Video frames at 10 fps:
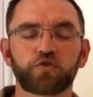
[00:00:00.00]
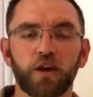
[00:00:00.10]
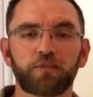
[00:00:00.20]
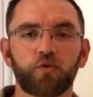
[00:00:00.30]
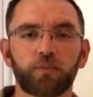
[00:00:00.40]

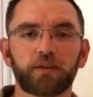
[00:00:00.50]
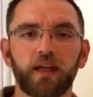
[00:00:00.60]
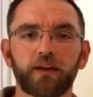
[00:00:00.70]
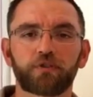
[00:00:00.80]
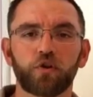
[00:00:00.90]

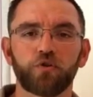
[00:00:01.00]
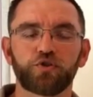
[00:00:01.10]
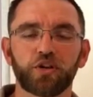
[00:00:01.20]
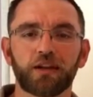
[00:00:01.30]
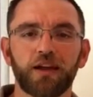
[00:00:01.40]

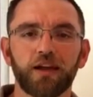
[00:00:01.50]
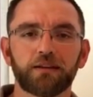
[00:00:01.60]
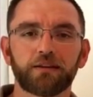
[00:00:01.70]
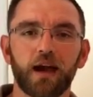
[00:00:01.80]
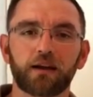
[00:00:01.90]

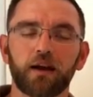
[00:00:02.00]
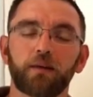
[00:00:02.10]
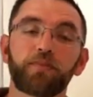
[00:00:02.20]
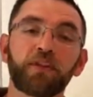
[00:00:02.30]
transforminglivescoaching.com.